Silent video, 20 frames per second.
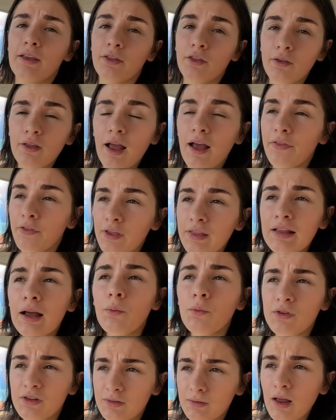I think
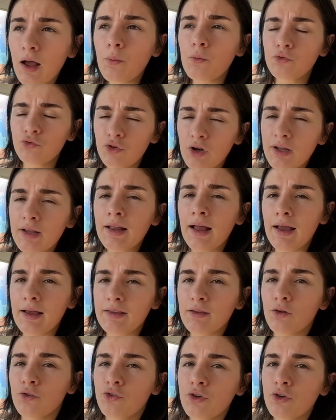that was really nice,